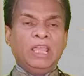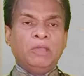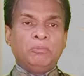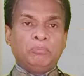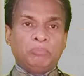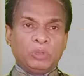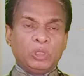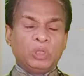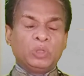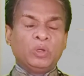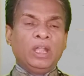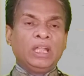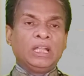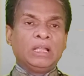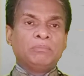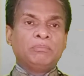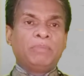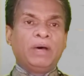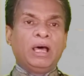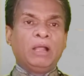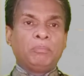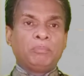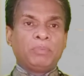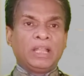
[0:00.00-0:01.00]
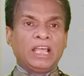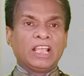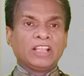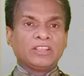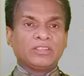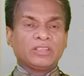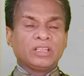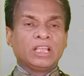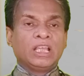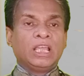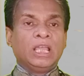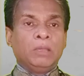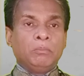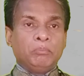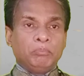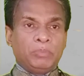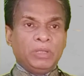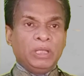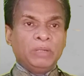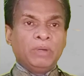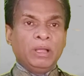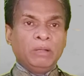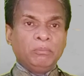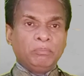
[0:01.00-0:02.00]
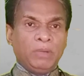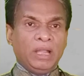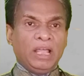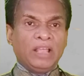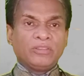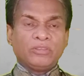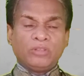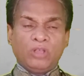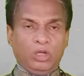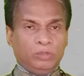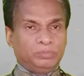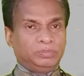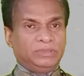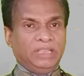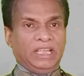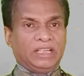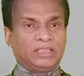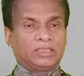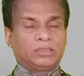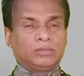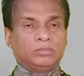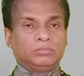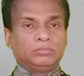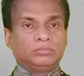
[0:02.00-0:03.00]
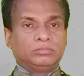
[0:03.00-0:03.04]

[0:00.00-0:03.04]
plural number plus V1 plus object.